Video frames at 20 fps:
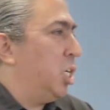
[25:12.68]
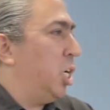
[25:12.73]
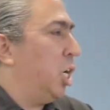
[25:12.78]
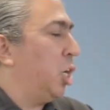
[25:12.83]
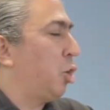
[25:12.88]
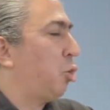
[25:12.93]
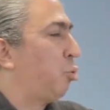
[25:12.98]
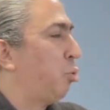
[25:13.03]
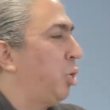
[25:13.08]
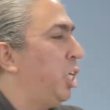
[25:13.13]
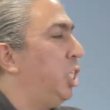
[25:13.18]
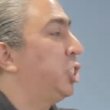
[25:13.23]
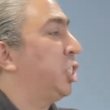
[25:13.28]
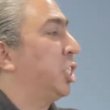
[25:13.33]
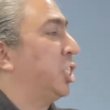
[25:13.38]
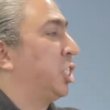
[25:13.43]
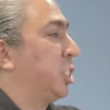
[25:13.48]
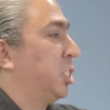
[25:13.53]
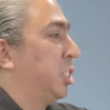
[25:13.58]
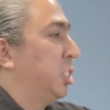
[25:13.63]

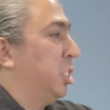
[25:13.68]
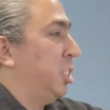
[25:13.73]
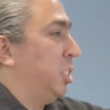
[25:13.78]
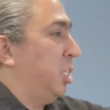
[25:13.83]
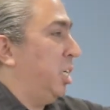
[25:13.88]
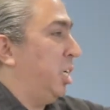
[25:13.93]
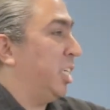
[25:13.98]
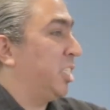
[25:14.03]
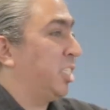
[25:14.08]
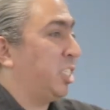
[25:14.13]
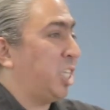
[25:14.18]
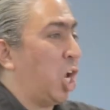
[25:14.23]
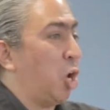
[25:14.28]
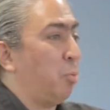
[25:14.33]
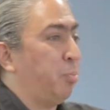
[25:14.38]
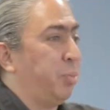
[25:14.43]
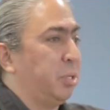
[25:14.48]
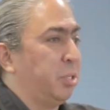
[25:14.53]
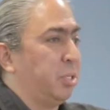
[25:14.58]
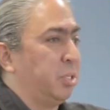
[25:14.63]
egregious
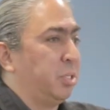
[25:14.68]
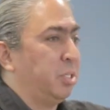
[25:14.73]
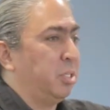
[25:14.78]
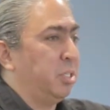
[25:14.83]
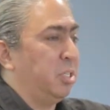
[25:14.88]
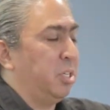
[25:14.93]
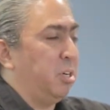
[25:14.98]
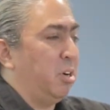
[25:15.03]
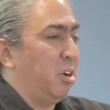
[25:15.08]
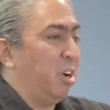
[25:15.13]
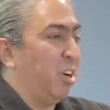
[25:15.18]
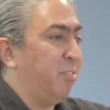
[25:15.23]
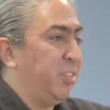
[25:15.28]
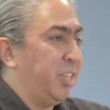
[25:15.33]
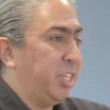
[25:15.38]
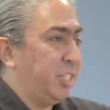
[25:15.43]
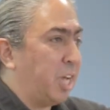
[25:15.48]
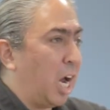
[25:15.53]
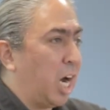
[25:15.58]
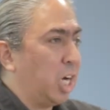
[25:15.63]
example of
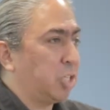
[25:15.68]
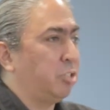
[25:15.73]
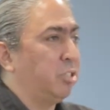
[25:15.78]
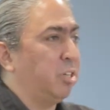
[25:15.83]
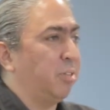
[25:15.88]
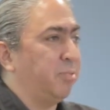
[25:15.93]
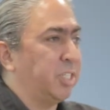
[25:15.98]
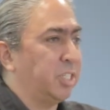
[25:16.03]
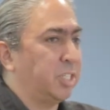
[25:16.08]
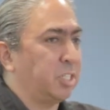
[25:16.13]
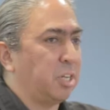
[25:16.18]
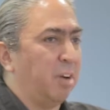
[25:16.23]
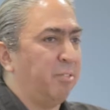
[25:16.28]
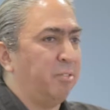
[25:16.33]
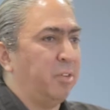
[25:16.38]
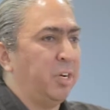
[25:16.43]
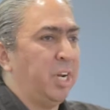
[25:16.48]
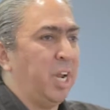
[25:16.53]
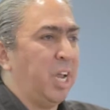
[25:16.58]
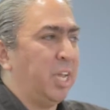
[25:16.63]
the doctrine of
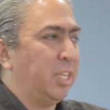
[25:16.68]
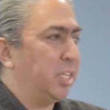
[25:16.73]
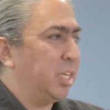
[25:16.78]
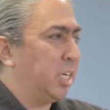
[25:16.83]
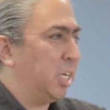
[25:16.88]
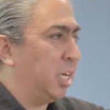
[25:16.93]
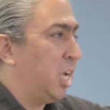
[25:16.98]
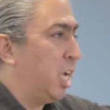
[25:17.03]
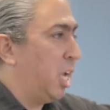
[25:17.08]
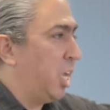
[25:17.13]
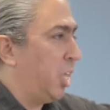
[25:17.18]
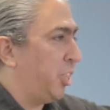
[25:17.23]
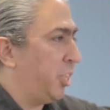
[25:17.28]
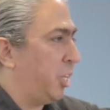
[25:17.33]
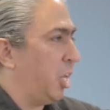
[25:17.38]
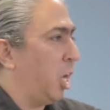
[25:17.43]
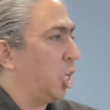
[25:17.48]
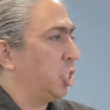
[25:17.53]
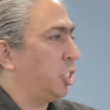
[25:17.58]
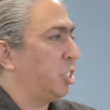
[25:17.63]
discovery and the
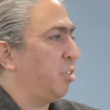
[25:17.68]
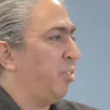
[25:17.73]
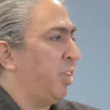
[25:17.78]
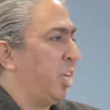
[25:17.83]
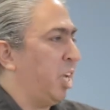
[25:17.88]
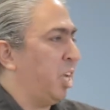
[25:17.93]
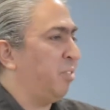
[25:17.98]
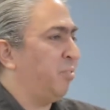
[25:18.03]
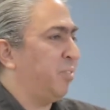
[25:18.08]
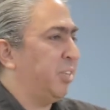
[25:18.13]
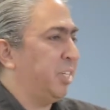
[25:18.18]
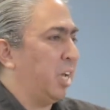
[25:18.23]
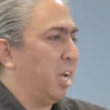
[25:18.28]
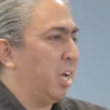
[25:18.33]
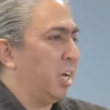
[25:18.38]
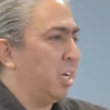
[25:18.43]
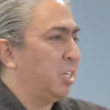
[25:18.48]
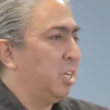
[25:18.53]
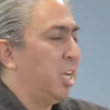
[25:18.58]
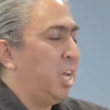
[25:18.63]
theology of the
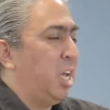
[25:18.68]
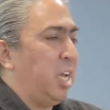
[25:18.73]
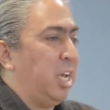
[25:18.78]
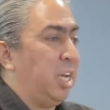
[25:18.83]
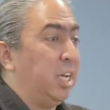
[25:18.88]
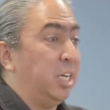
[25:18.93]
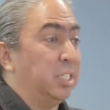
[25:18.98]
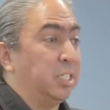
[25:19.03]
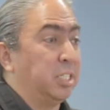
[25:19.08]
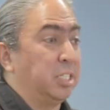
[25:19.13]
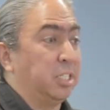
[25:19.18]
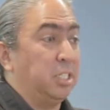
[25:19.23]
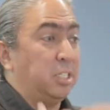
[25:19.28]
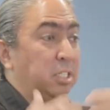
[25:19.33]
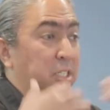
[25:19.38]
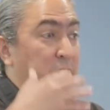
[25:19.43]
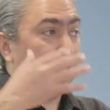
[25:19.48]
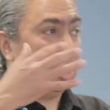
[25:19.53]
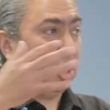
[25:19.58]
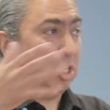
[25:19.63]
infidel is
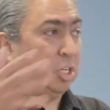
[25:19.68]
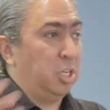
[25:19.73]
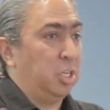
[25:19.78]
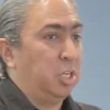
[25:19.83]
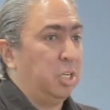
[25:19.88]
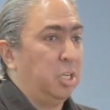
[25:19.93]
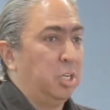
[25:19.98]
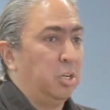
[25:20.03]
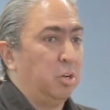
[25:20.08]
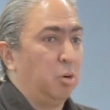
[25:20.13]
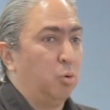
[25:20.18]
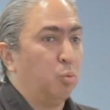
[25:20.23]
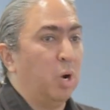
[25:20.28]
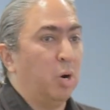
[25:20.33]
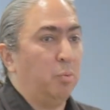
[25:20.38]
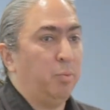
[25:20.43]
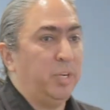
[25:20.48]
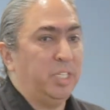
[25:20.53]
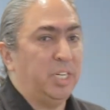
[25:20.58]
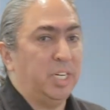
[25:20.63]

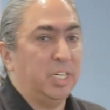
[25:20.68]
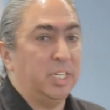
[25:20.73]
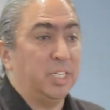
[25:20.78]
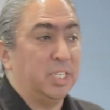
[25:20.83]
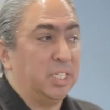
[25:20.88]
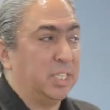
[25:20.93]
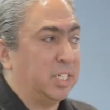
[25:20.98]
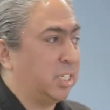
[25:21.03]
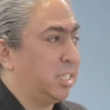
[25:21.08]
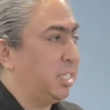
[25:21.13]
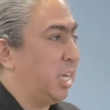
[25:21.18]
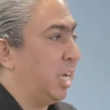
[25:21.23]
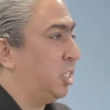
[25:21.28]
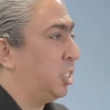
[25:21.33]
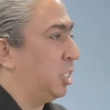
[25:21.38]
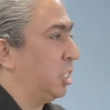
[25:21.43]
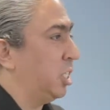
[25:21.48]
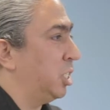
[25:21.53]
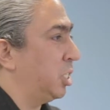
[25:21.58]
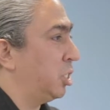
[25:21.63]
what we did in this
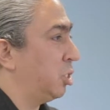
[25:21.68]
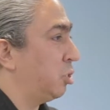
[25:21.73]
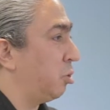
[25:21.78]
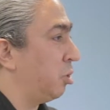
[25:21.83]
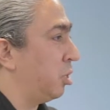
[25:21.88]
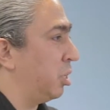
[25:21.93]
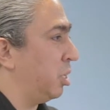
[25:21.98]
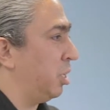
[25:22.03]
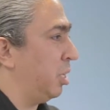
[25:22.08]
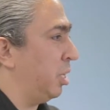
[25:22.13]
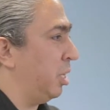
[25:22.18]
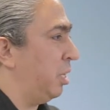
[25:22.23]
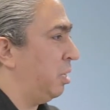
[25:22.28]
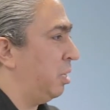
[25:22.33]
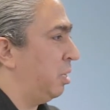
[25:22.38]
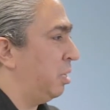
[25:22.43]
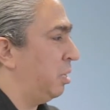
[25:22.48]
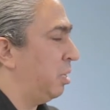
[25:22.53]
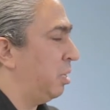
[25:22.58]
nation historically,